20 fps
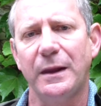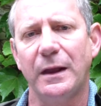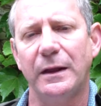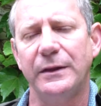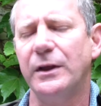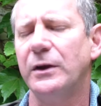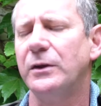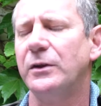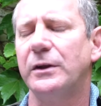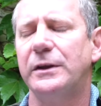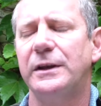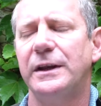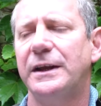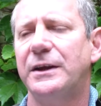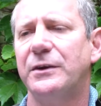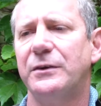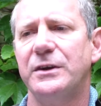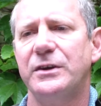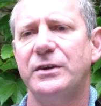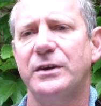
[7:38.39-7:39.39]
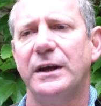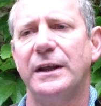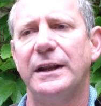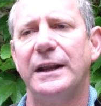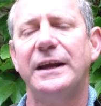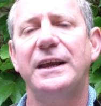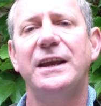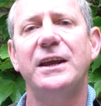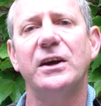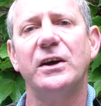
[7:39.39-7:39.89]
no, not licorice, a
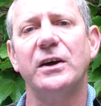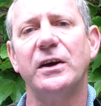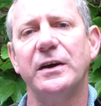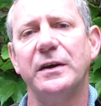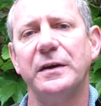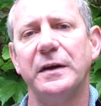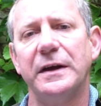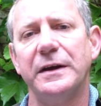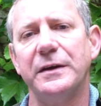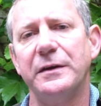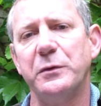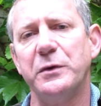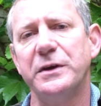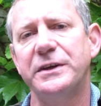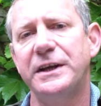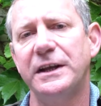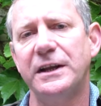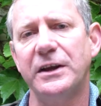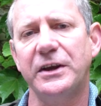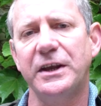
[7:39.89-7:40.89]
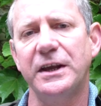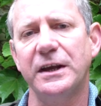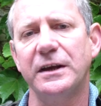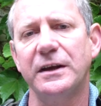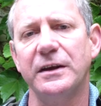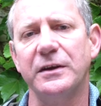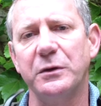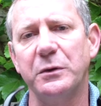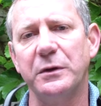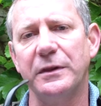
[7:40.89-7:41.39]
liqueur, whiskey
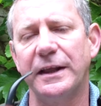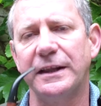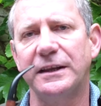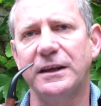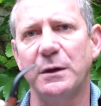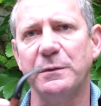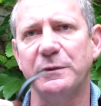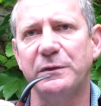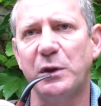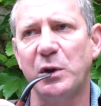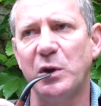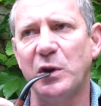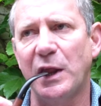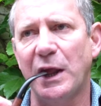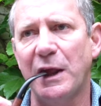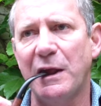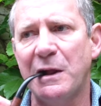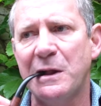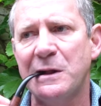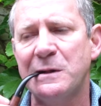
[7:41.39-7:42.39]
liqueur that comes through there.